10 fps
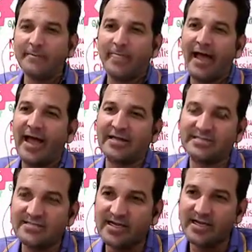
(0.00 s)
x
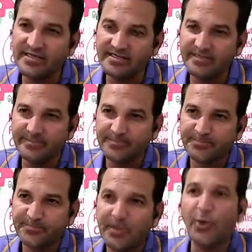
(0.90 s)
is
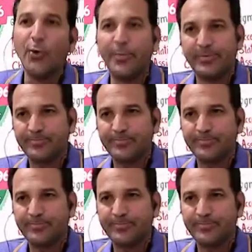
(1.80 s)
cube.